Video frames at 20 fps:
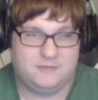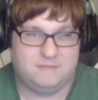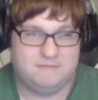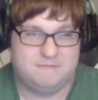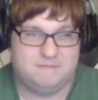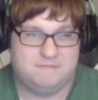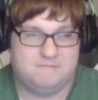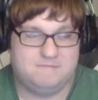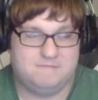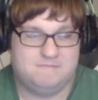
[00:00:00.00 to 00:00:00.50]

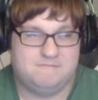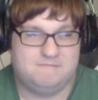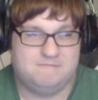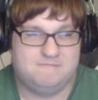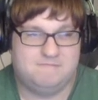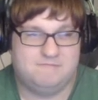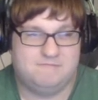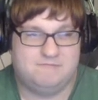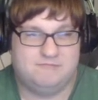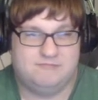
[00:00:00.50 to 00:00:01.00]

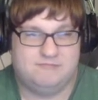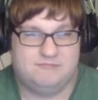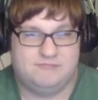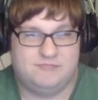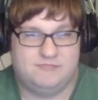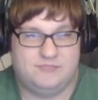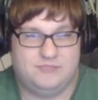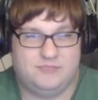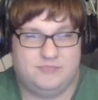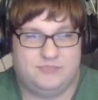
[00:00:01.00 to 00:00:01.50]

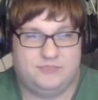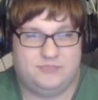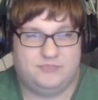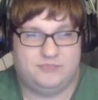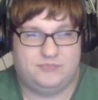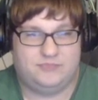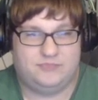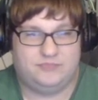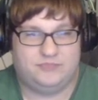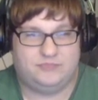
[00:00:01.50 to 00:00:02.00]

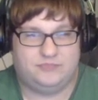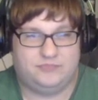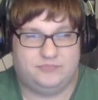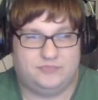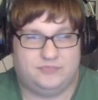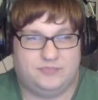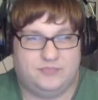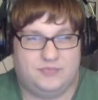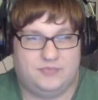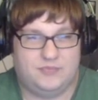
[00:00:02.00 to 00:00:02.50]

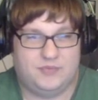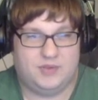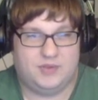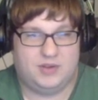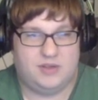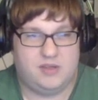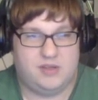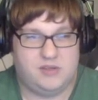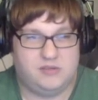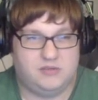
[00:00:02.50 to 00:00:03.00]

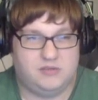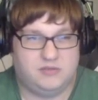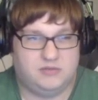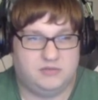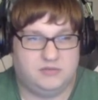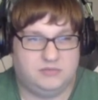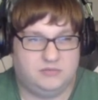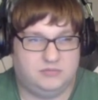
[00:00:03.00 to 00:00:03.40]
No one is speaking in this clip.